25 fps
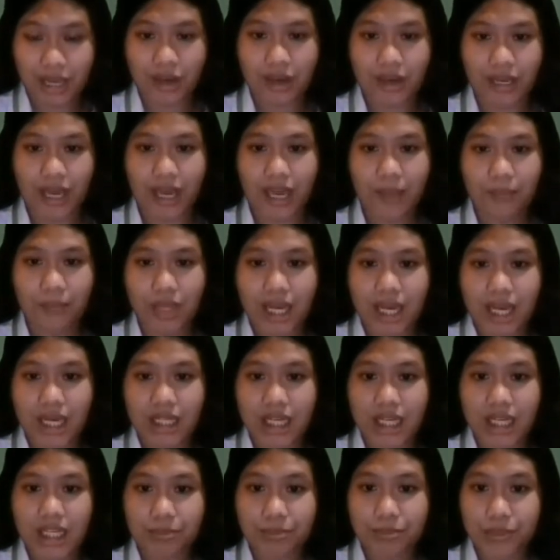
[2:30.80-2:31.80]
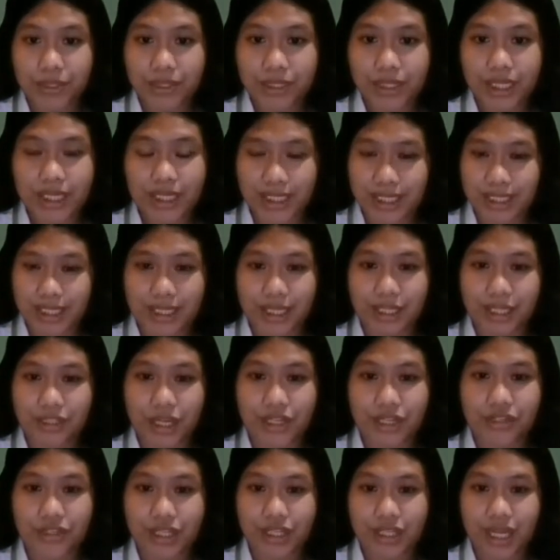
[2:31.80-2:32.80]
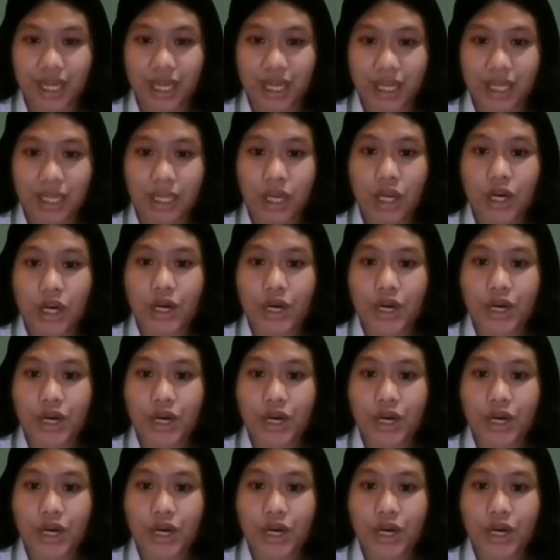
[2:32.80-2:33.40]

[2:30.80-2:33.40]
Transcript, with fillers: Okay? That person is intentional